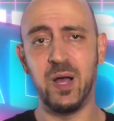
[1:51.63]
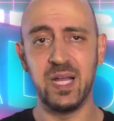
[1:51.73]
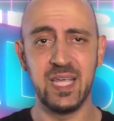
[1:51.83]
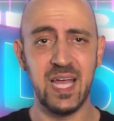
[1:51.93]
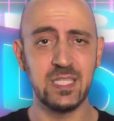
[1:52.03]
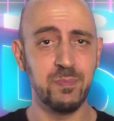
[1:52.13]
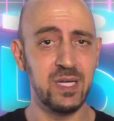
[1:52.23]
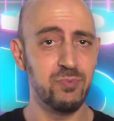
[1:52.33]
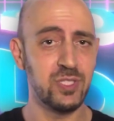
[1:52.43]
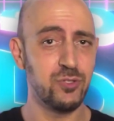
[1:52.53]
podcast, but
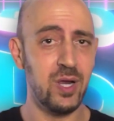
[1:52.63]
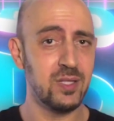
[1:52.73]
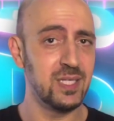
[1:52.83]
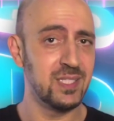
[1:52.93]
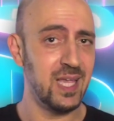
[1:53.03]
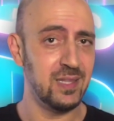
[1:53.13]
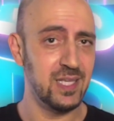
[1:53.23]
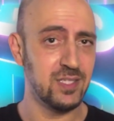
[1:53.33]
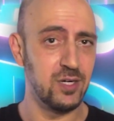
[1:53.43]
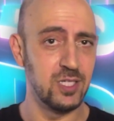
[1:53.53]
he was struggling to get
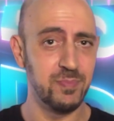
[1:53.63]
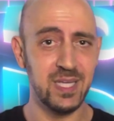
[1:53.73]
listeners